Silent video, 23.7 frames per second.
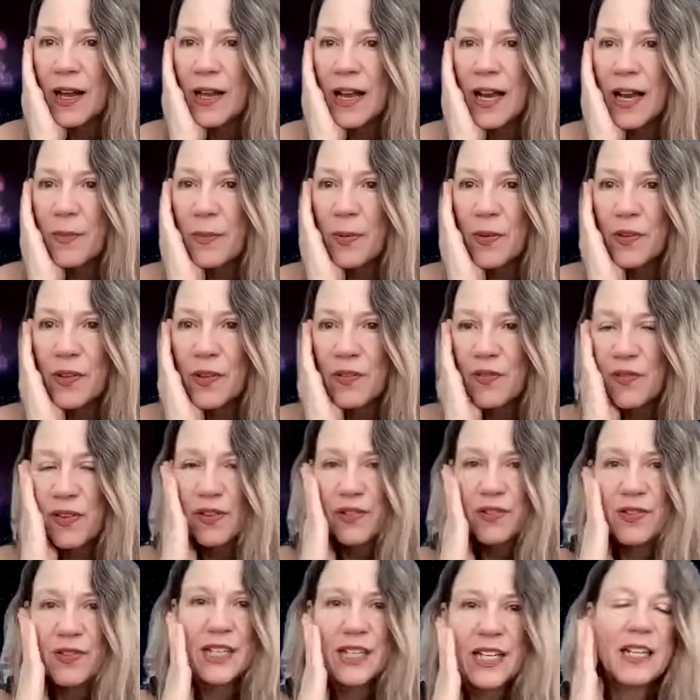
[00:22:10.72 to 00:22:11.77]
April the
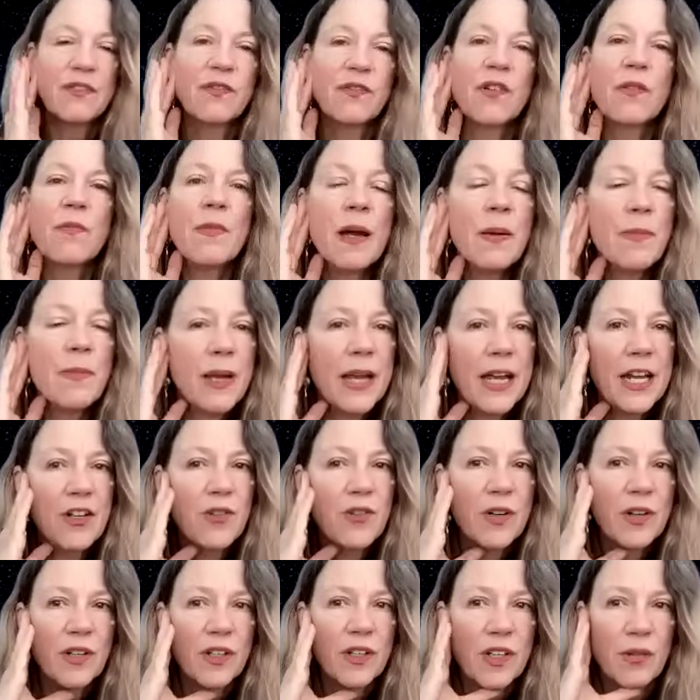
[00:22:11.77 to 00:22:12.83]
fifteenth for my
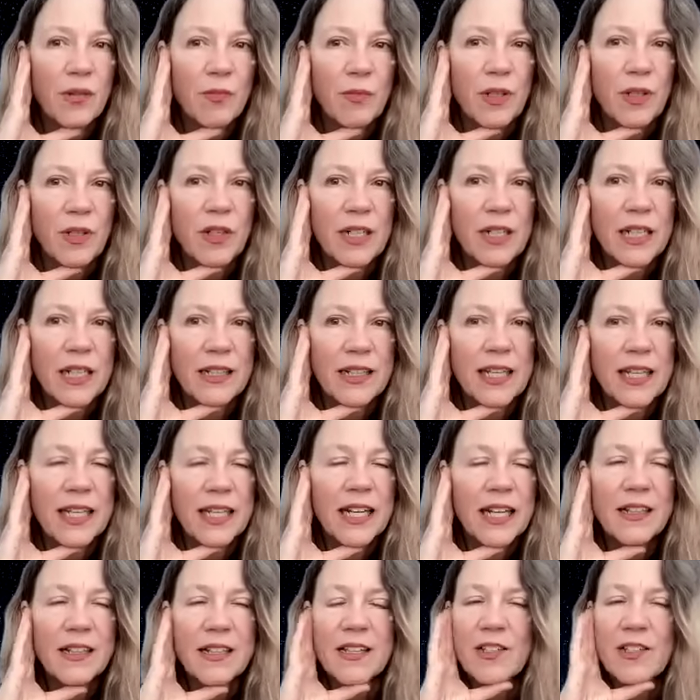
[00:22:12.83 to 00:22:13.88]
Patreon community. They
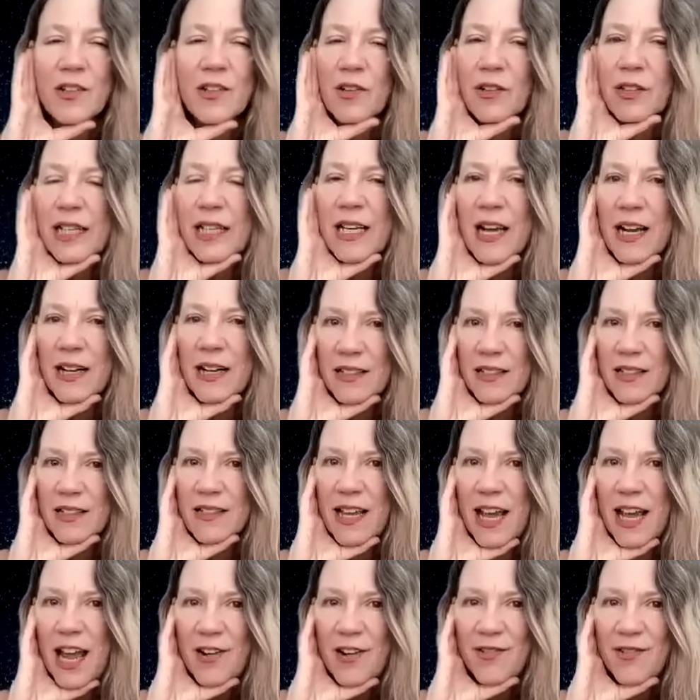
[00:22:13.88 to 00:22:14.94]
get this early access
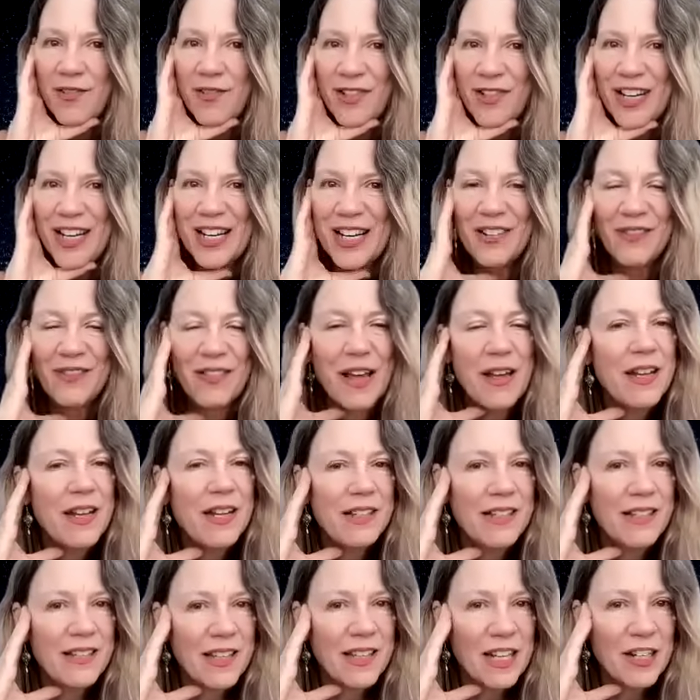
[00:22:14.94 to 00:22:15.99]
ad-free, and if that
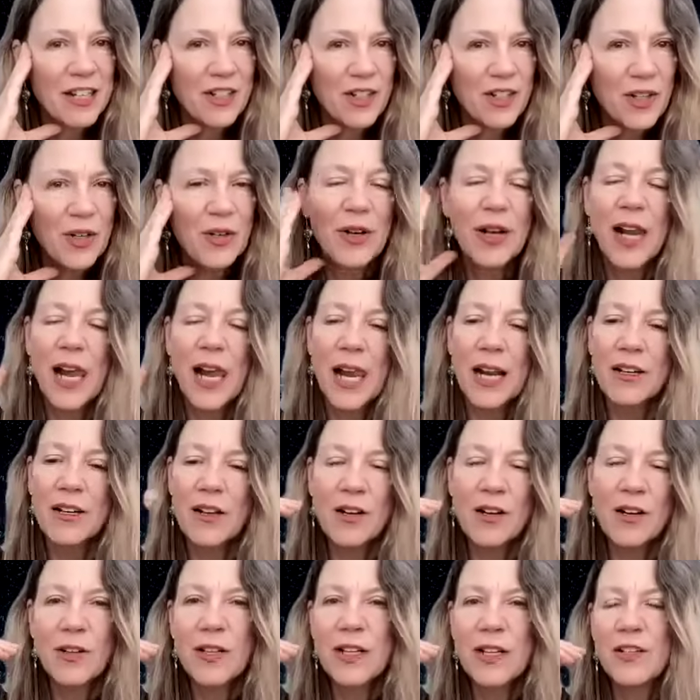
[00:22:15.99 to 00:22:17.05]
excites you,
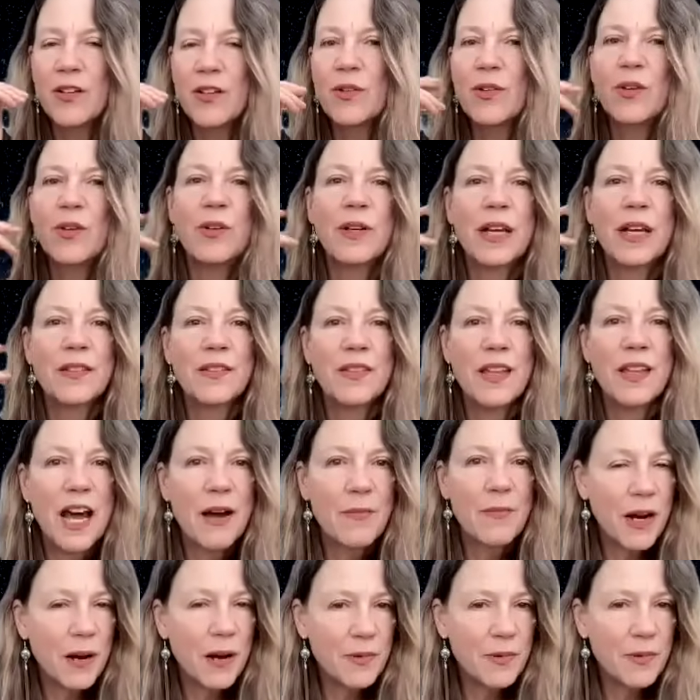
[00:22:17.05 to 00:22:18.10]
not only do you get
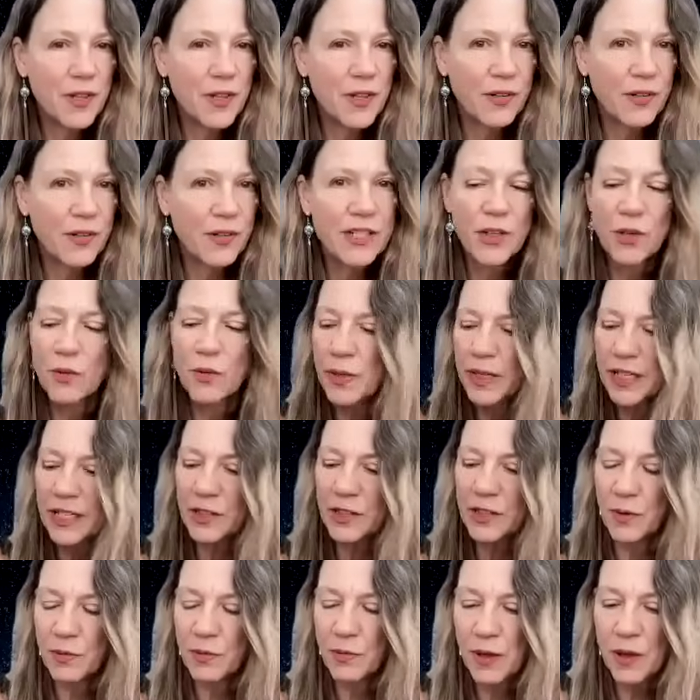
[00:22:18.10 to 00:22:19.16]
that, but up to three Zoom
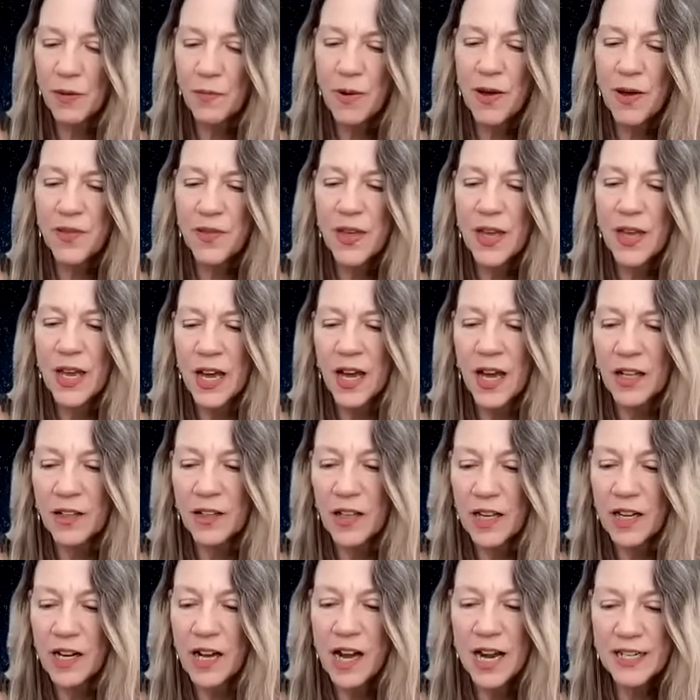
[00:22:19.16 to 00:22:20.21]
meetings with me a month, a
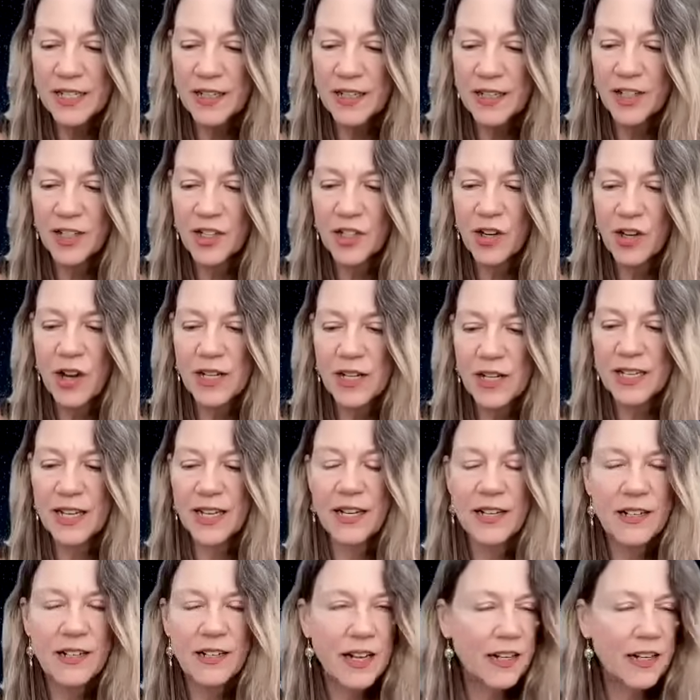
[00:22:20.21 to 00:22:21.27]
lot of high-touch
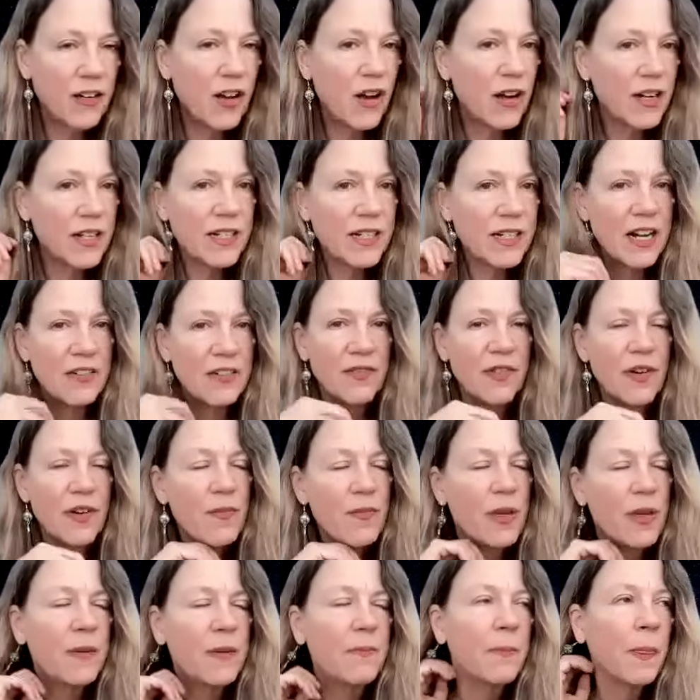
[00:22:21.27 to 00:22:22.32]
content and contact
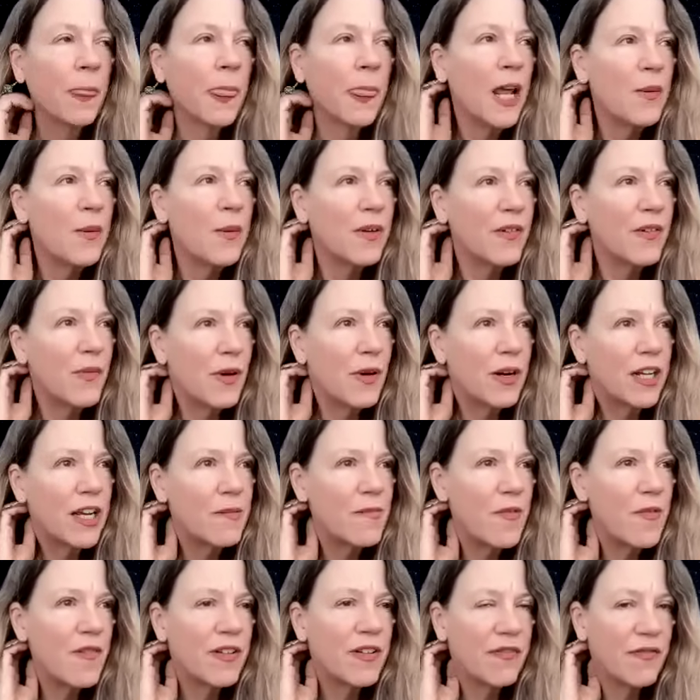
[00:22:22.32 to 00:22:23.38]
from me. But if you want to
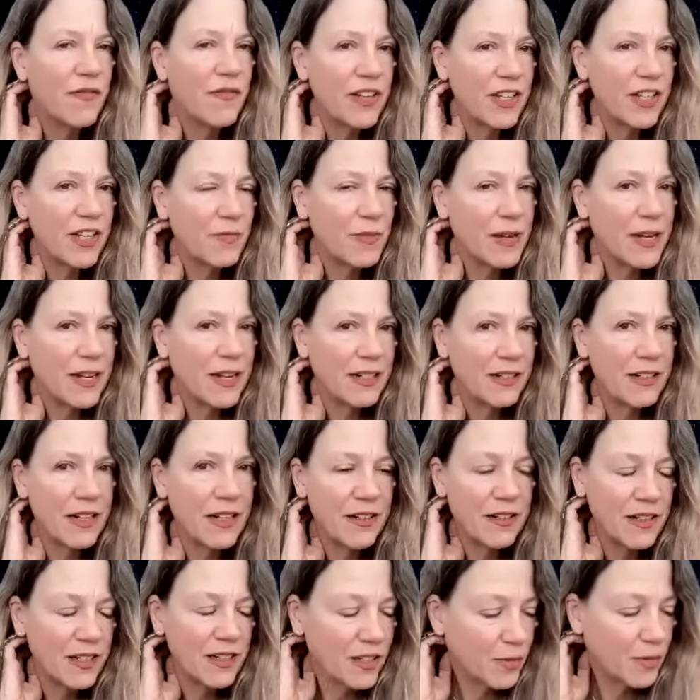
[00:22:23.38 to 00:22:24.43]
come over to visit me and,
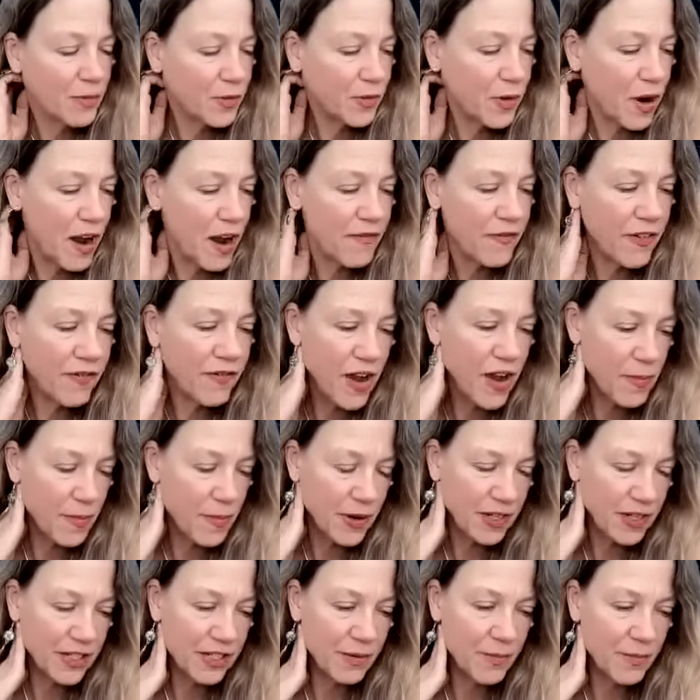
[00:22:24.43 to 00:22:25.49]
and subscribe for five
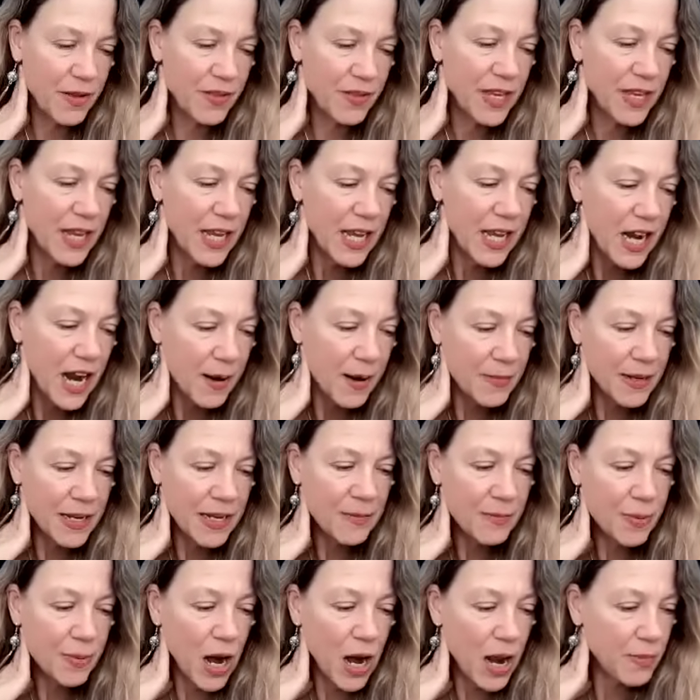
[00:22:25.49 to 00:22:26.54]
bucks a month, I mean,
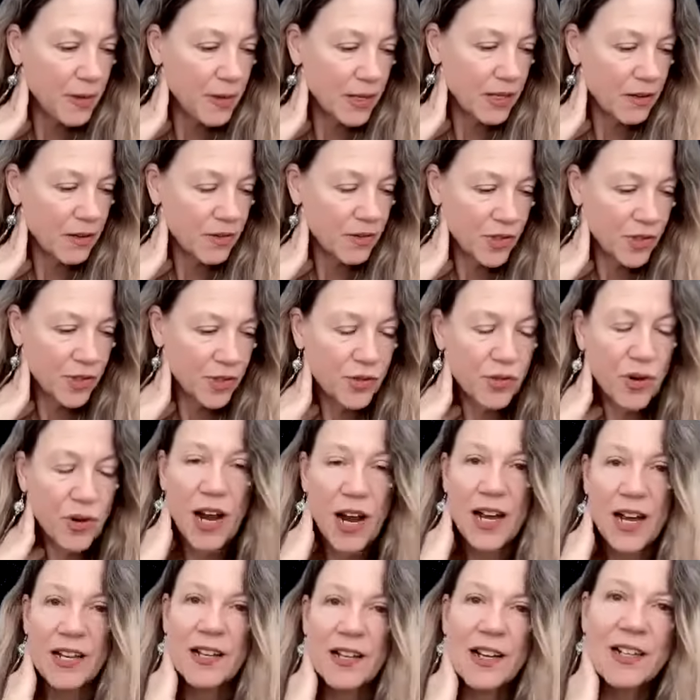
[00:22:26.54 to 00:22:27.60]
I'm bribing you to
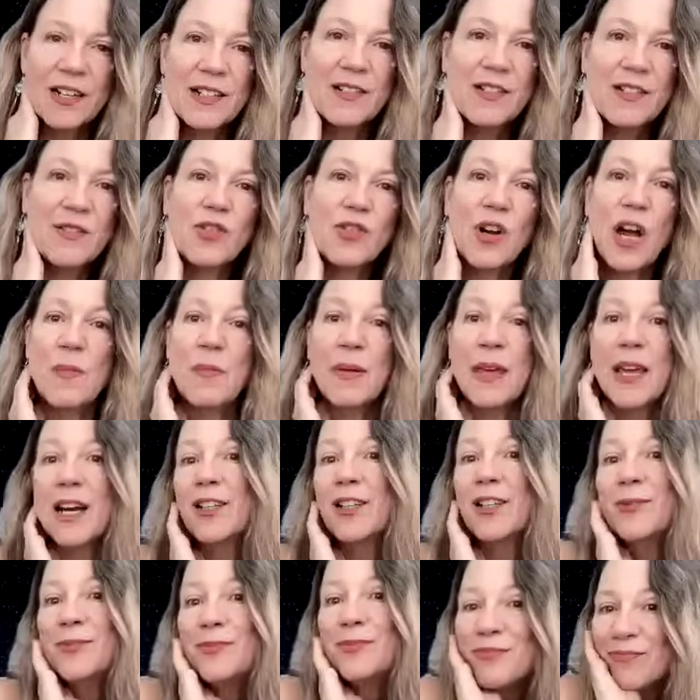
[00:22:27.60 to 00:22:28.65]
try uh, try me
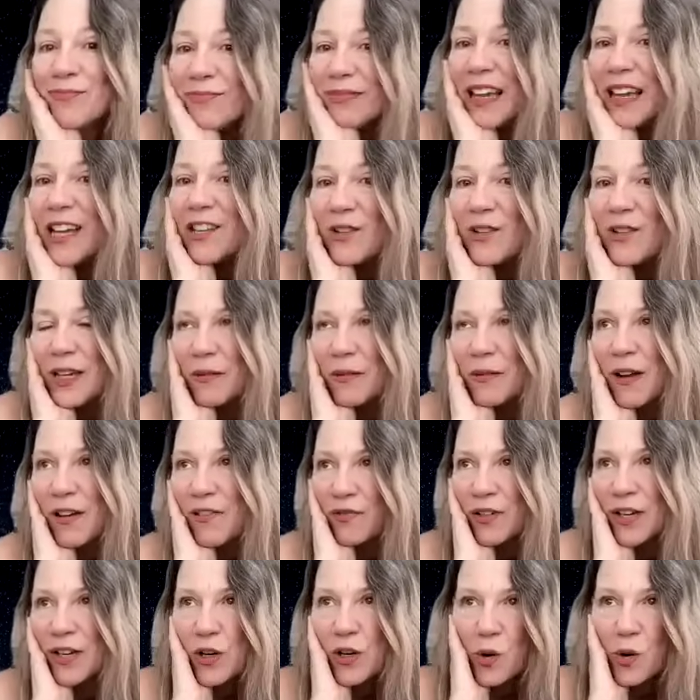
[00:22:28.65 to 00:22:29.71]
out, and you get my
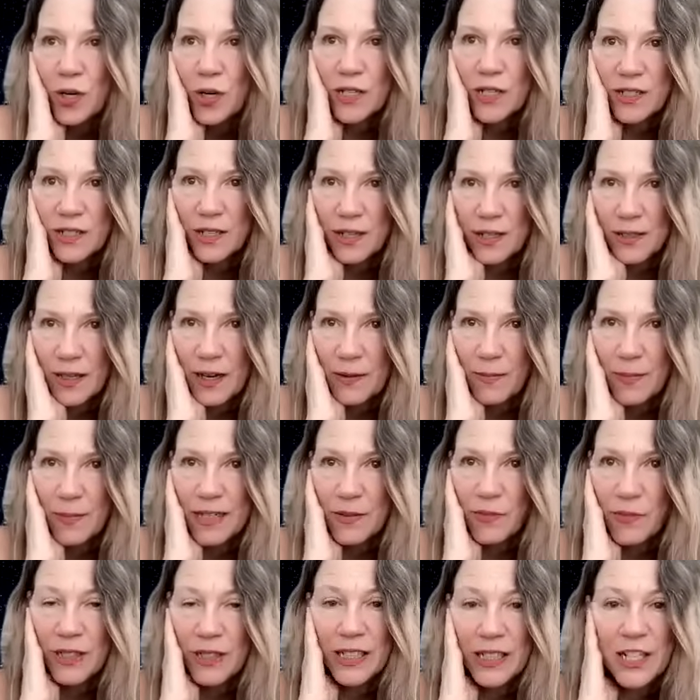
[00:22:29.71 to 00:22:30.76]
free course, uh,
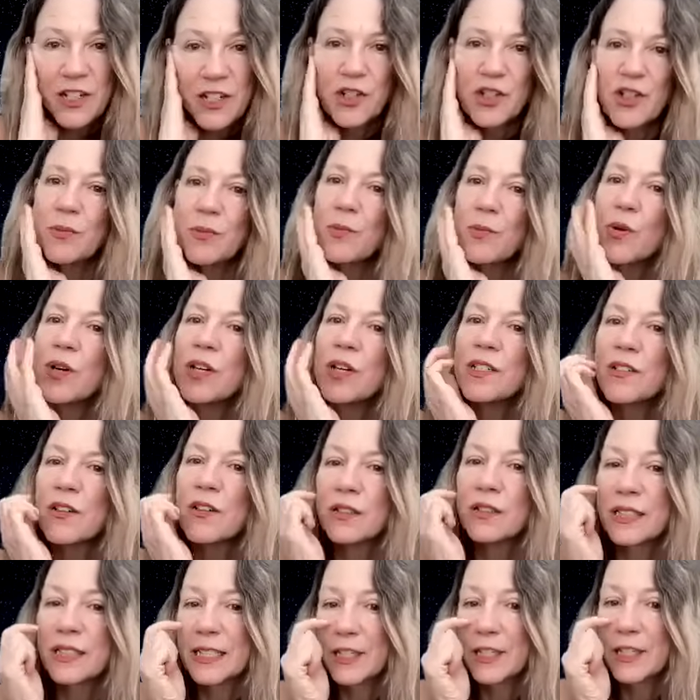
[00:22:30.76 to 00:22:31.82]
my relationship course
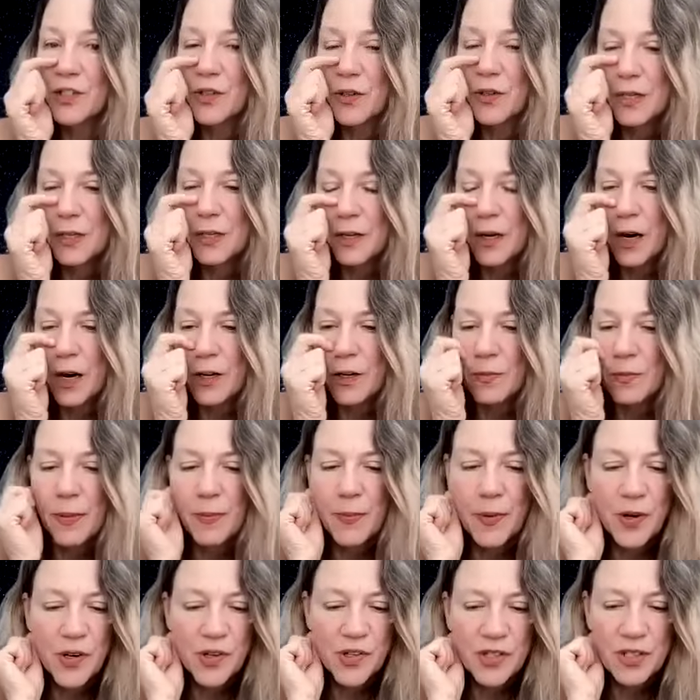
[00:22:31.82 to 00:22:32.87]
called Synastry, Are You My
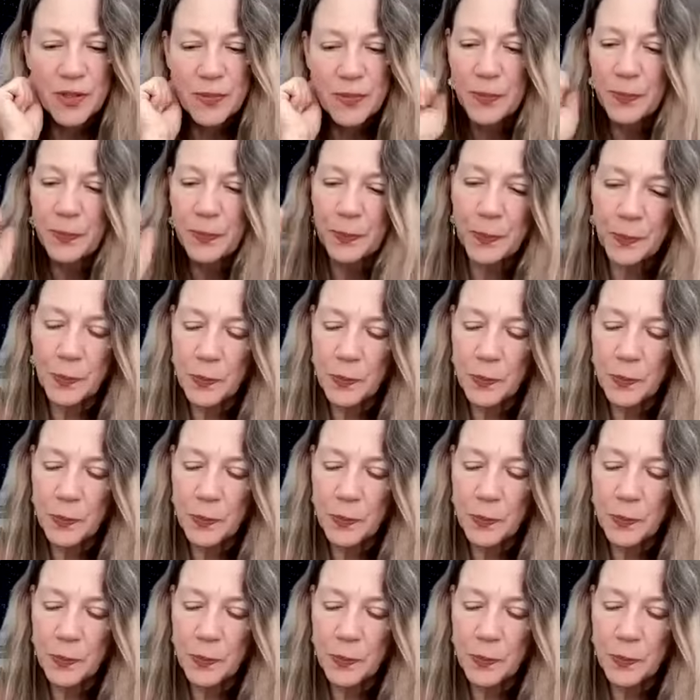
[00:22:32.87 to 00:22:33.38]
Person?